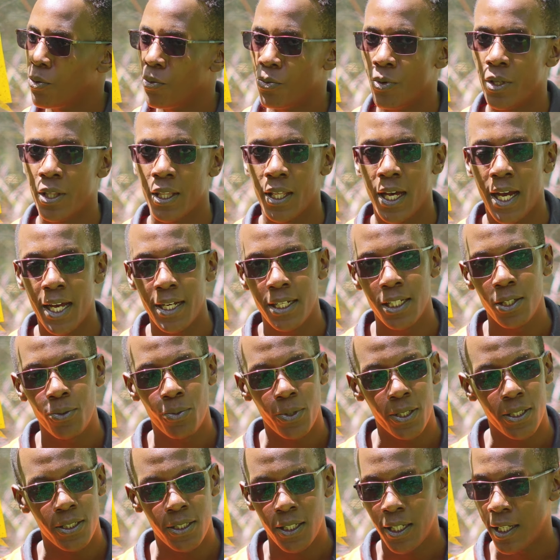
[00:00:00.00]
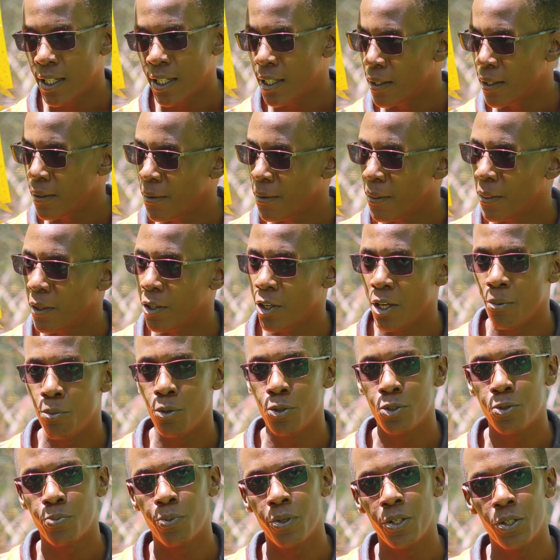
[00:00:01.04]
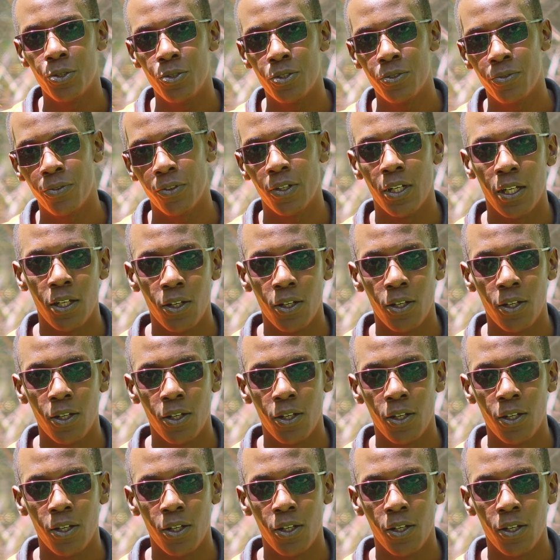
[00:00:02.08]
with adequate care, they're able to produce for a